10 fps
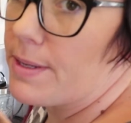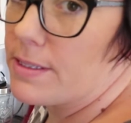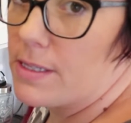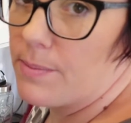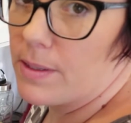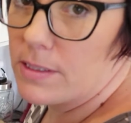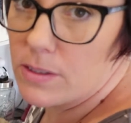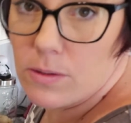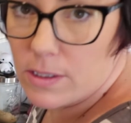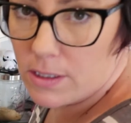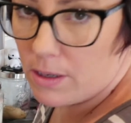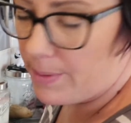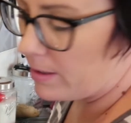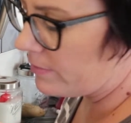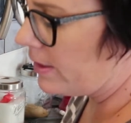be steam that's still gonna come
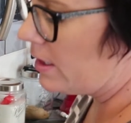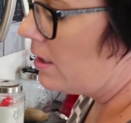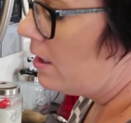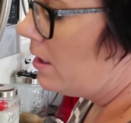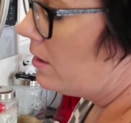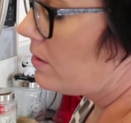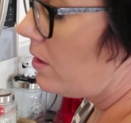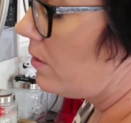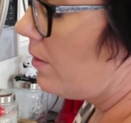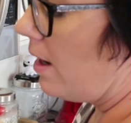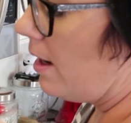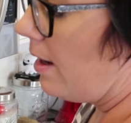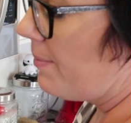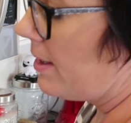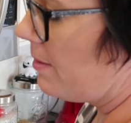out of it. So
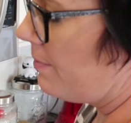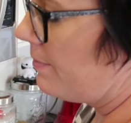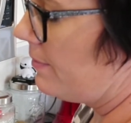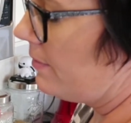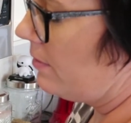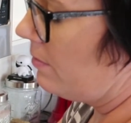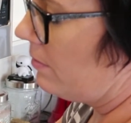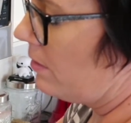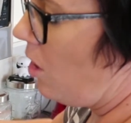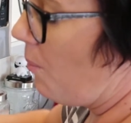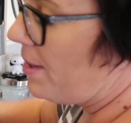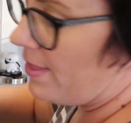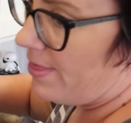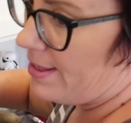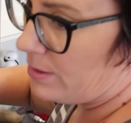I'm gonna open
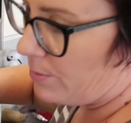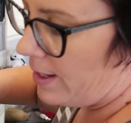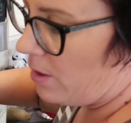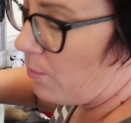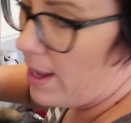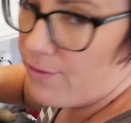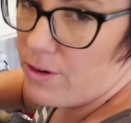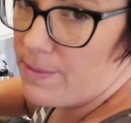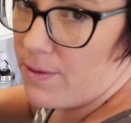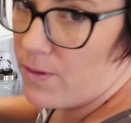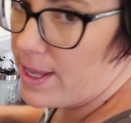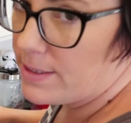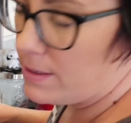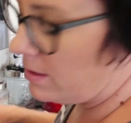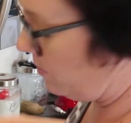it this way, away from my
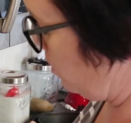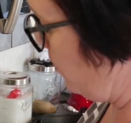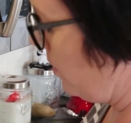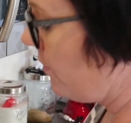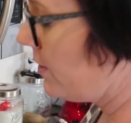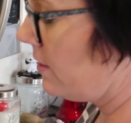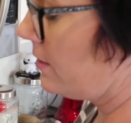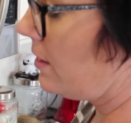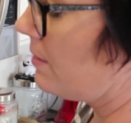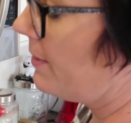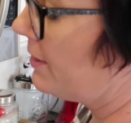face, and then move it over to the side of